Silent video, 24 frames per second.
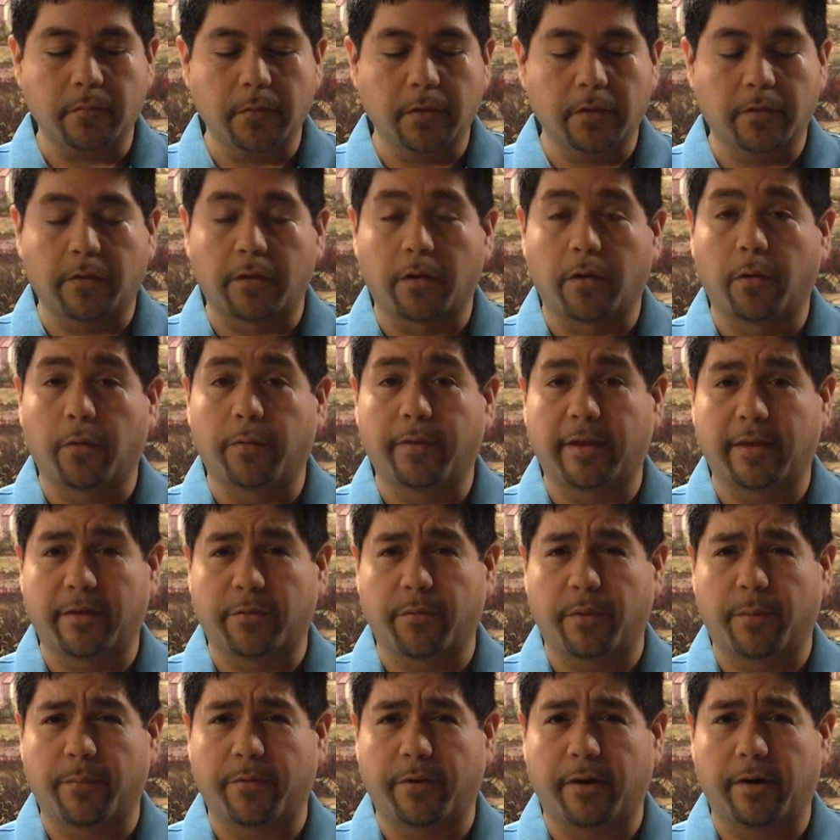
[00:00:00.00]
So that's
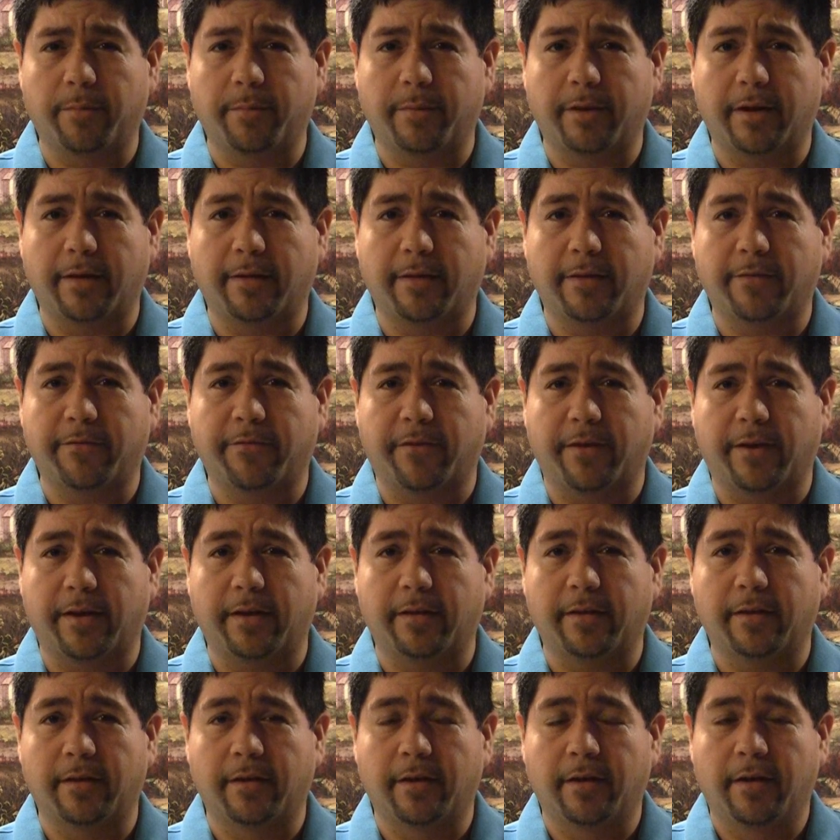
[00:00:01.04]
one problem that I did
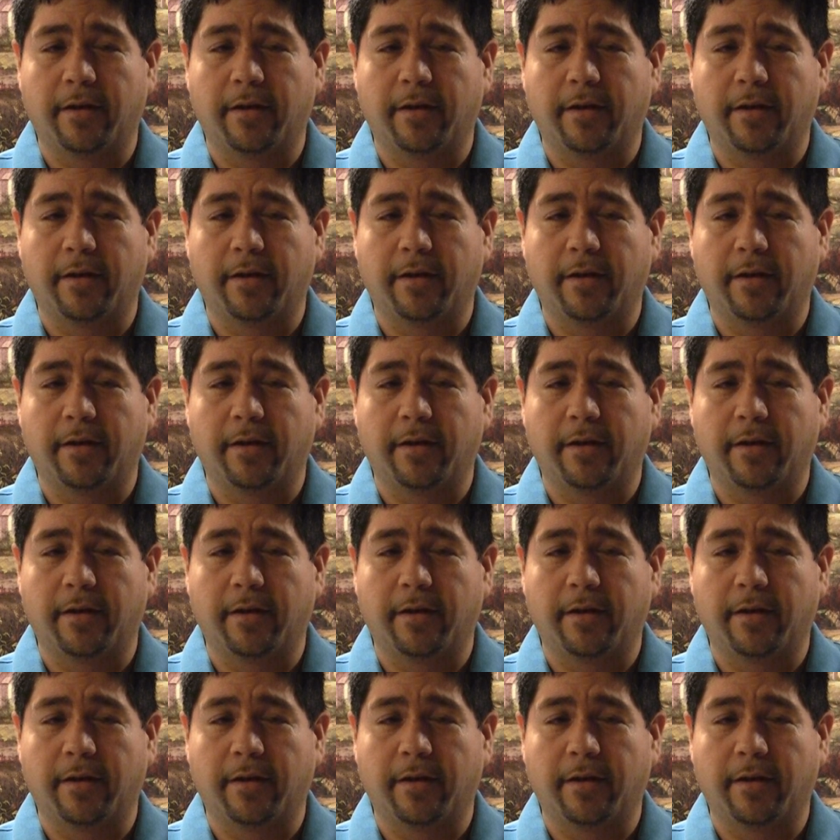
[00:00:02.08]
find.